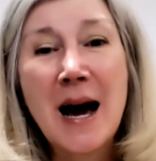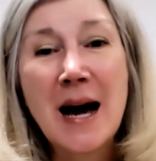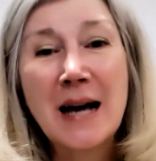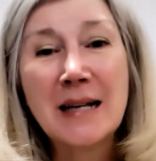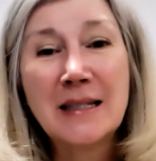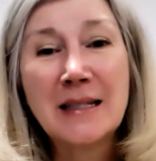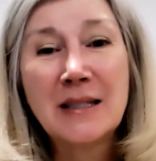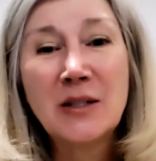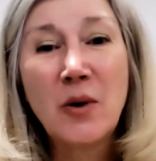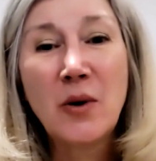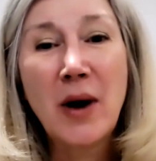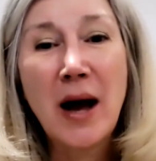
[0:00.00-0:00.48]

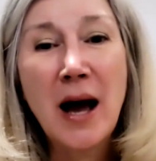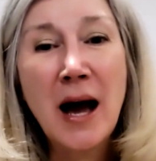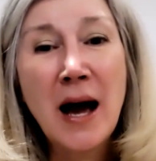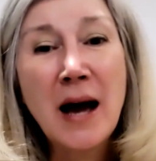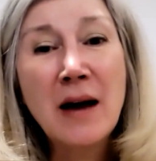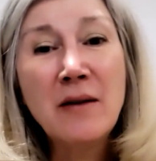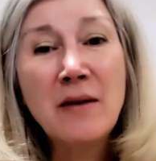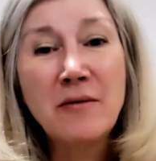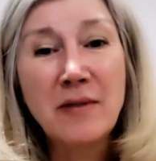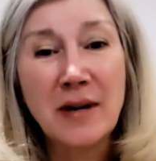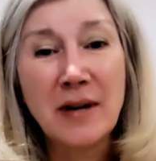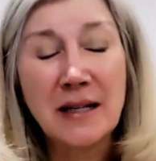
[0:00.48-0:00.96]
So
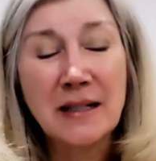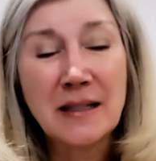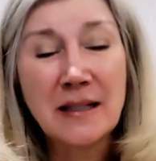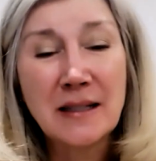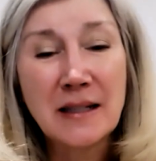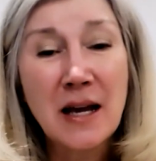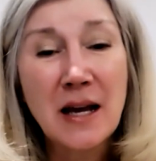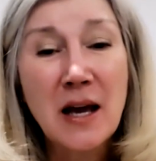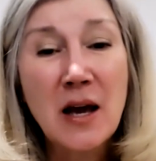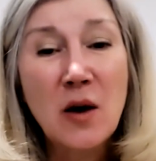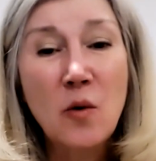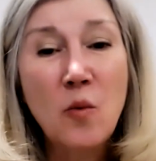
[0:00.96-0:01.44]
at risk,
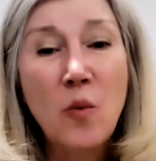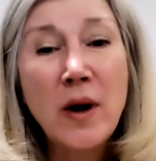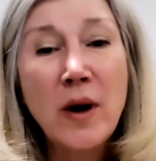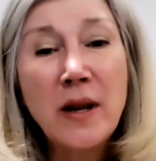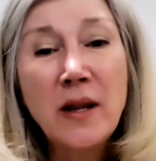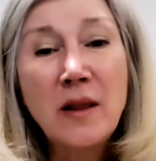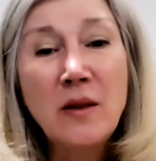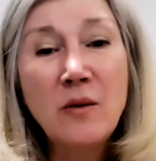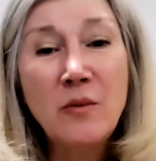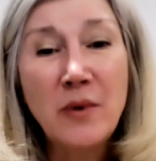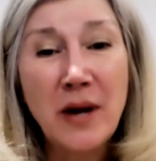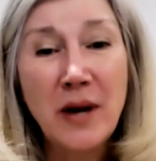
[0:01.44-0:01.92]
one
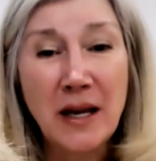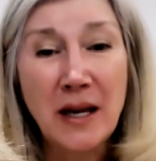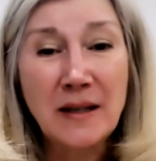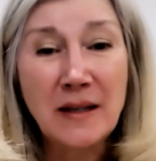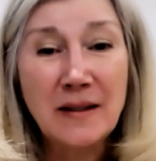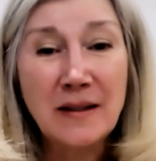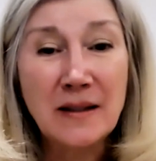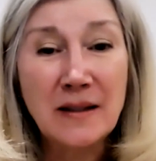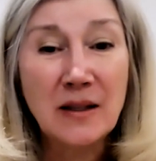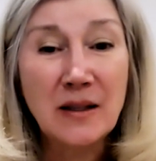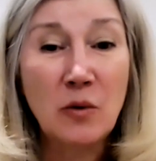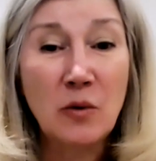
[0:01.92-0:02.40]
of the
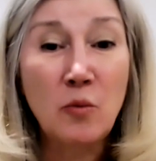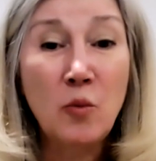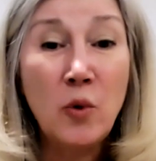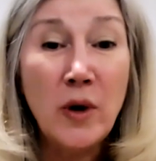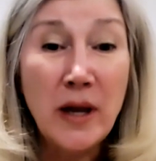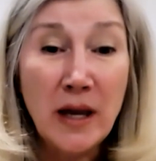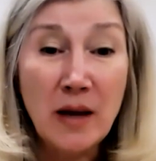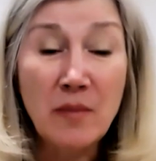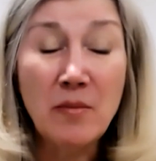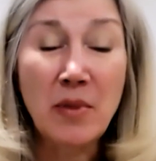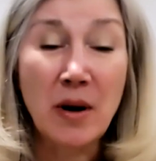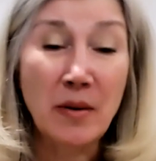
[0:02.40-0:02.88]
ways is
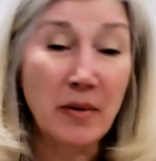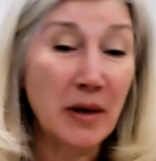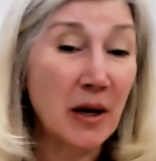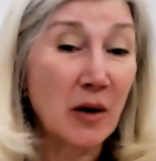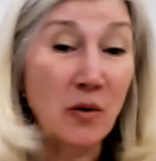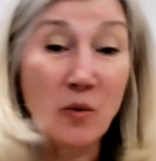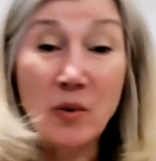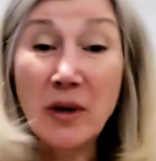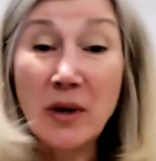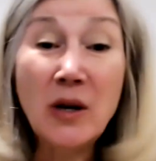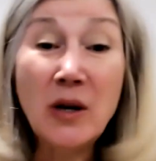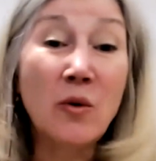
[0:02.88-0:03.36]
we in public
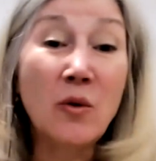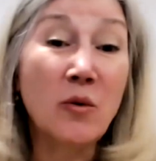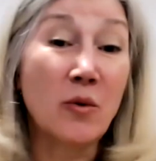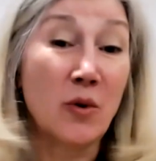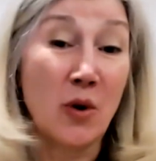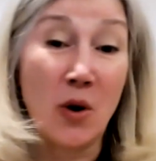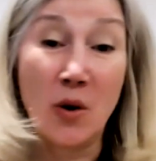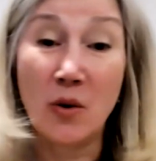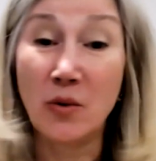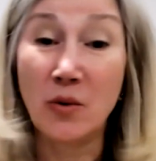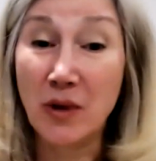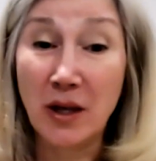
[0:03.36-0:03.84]
health, we don't
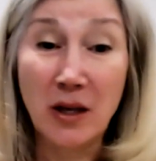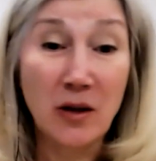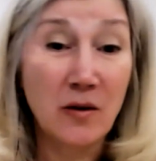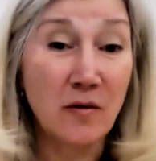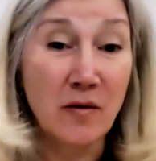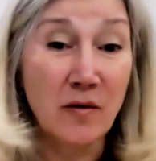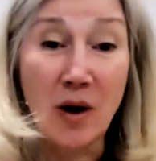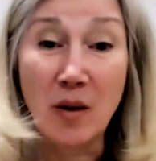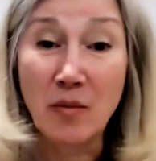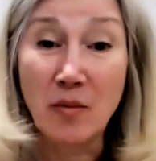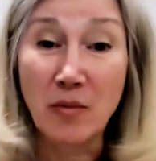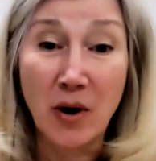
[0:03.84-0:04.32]
know that
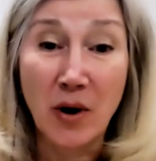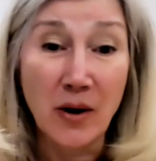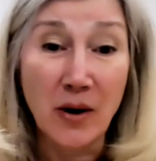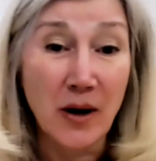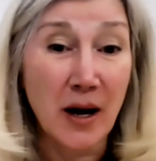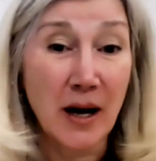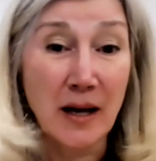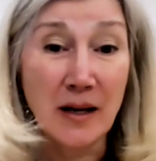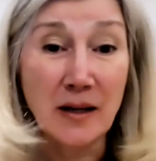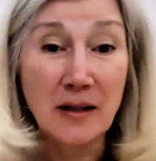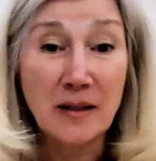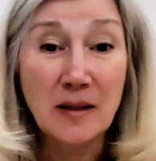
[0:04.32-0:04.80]
you've got
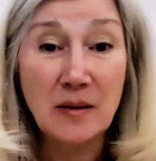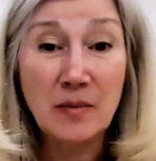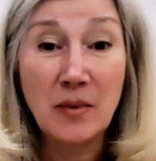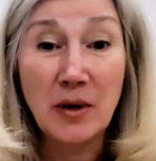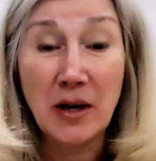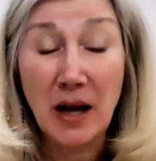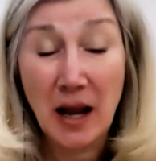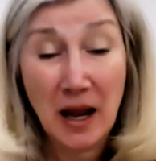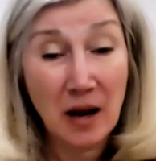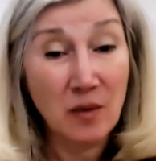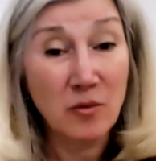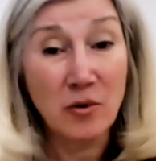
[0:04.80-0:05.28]
bronchitis,
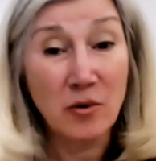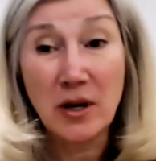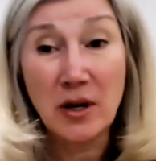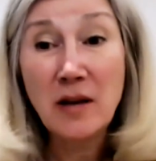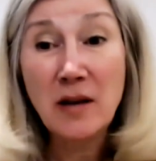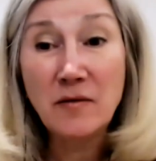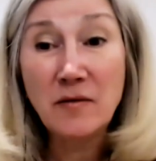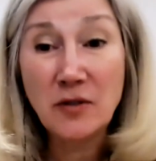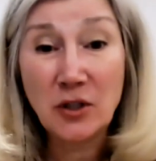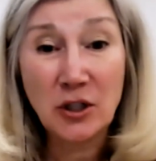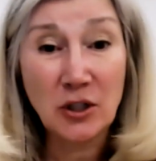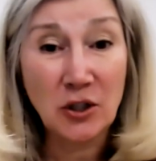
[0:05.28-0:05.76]
but Anne-Marie,
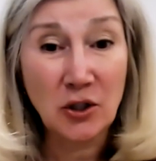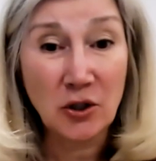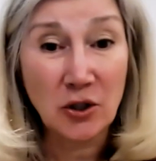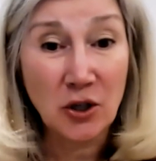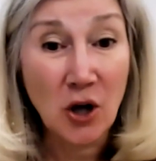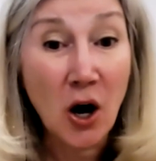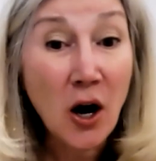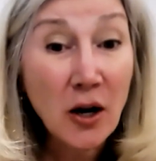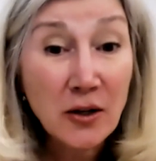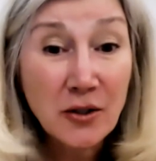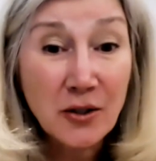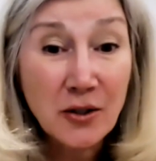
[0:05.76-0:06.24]
if she's your
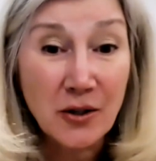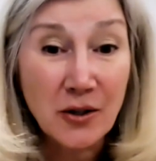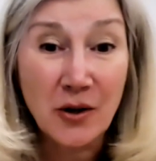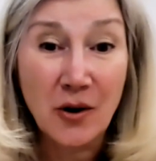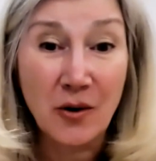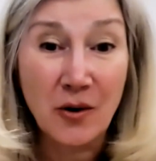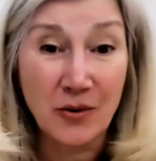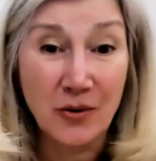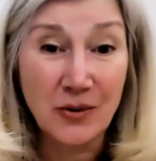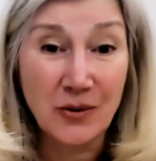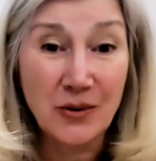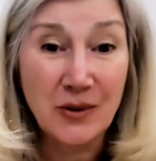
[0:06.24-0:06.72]
doctor,
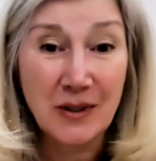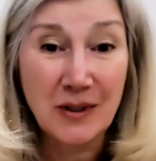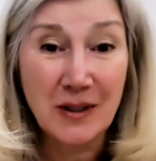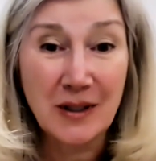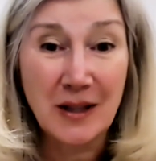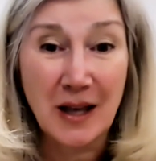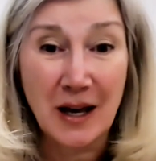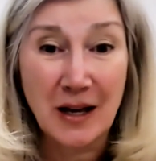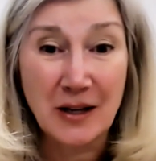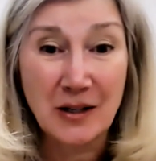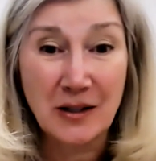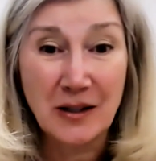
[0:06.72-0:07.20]
knows
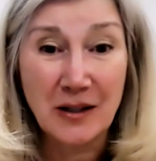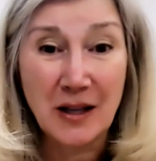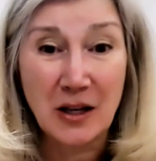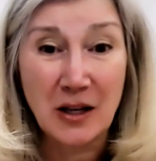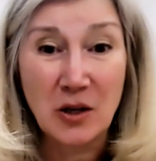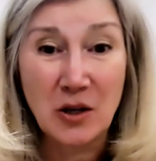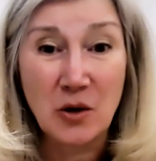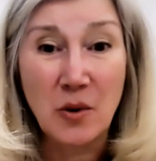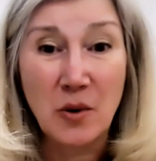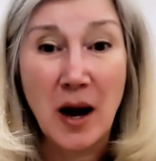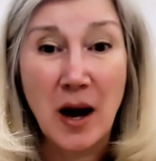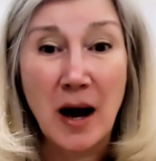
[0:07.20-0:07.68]
that
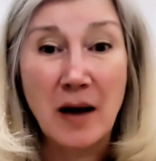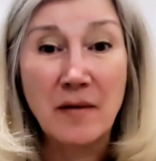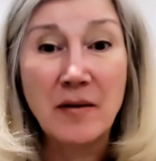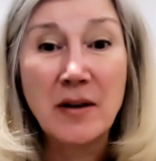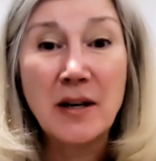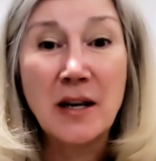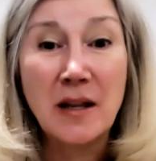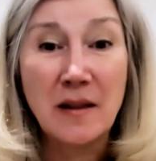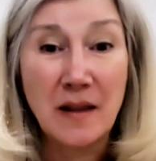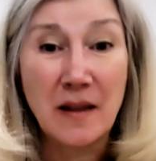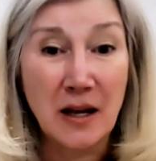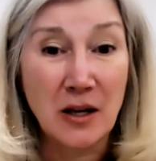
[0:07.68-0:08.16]
you have it
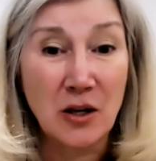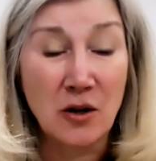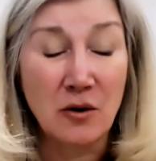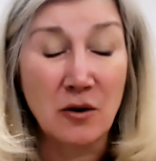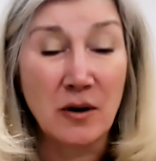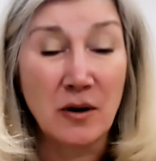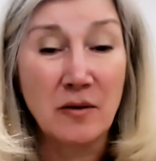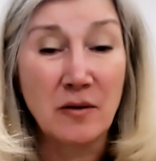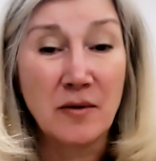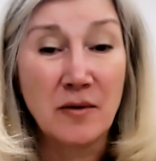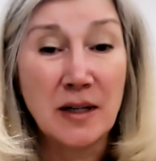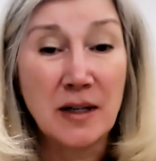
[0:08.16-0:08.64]
and that you're
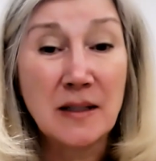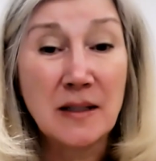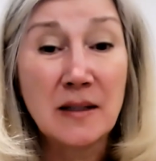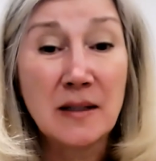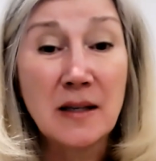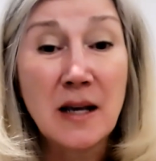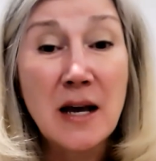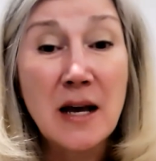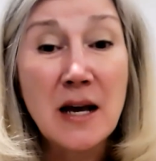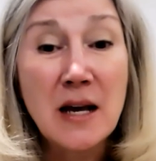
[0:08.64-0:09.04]
at risk.